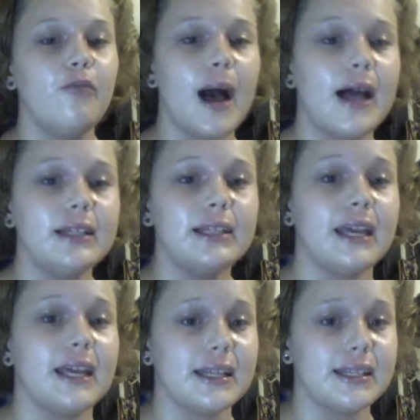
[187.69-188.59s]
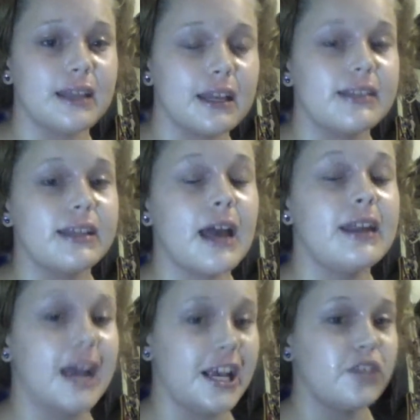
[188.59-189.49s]
palette. Like, it's a
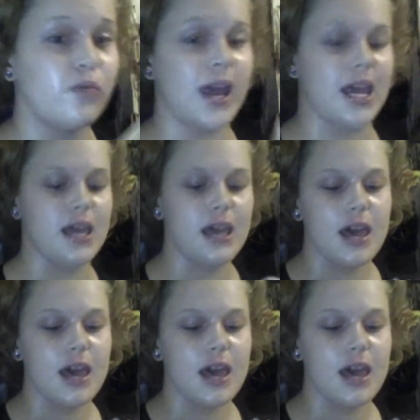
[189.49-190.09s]
nice weight.